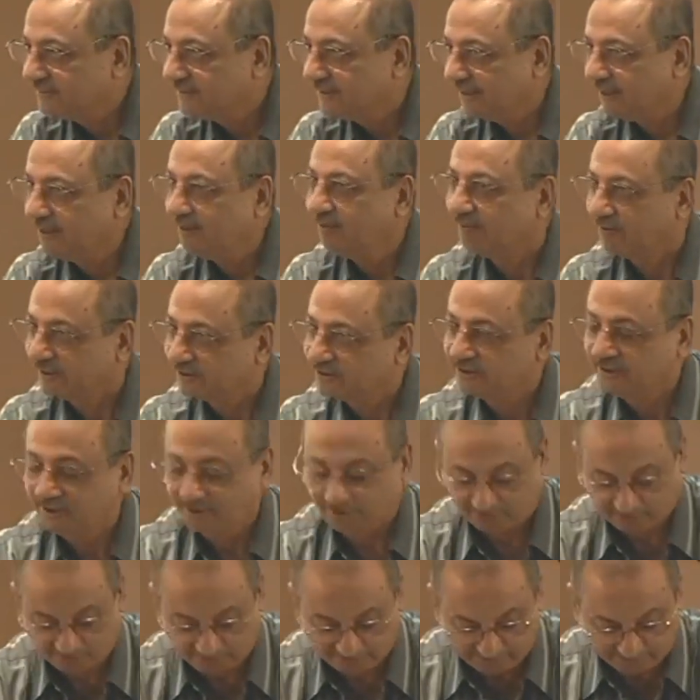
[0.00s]

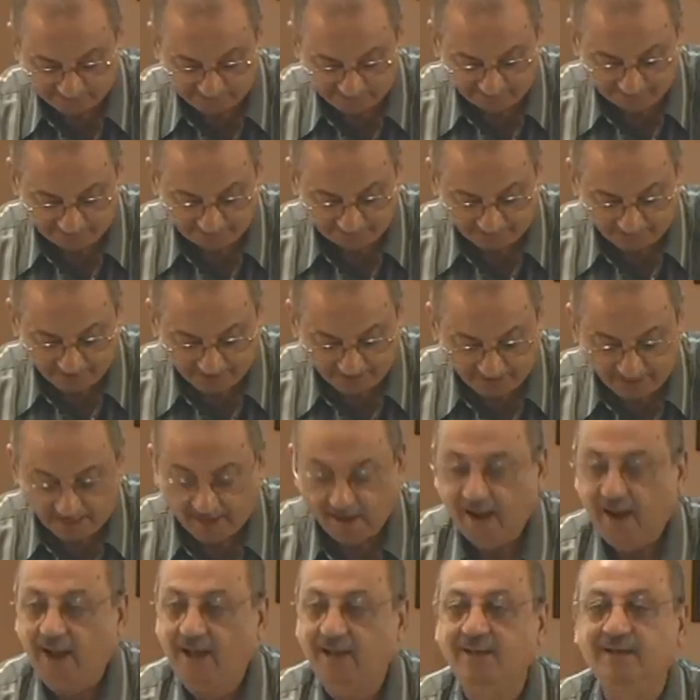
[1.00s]
Wasikhun.
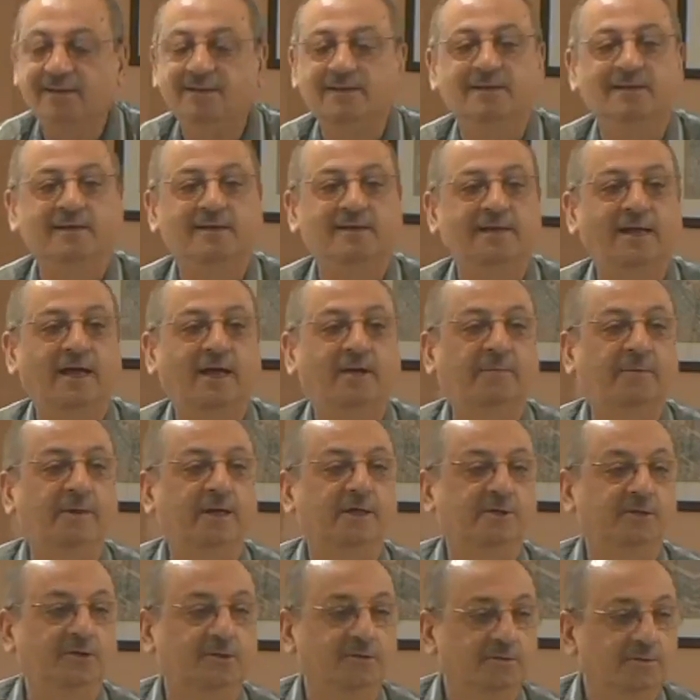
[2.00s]

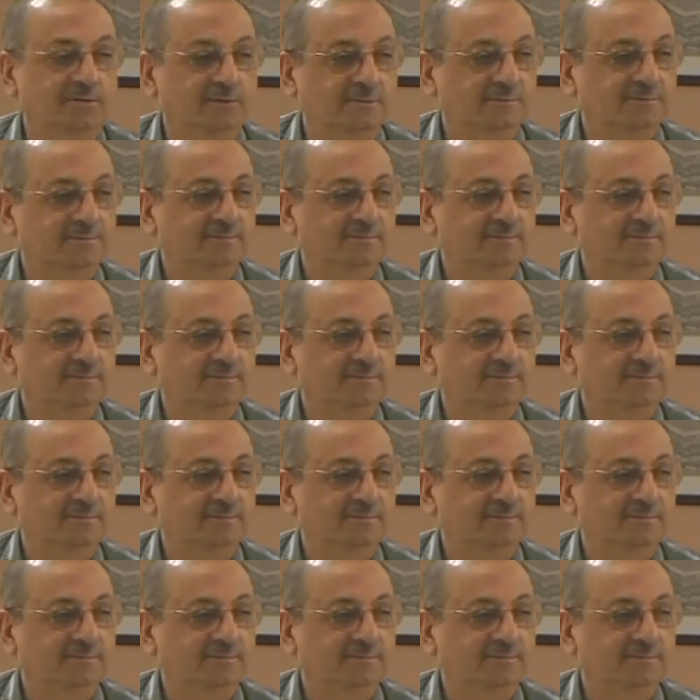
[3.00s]
Al-labanu,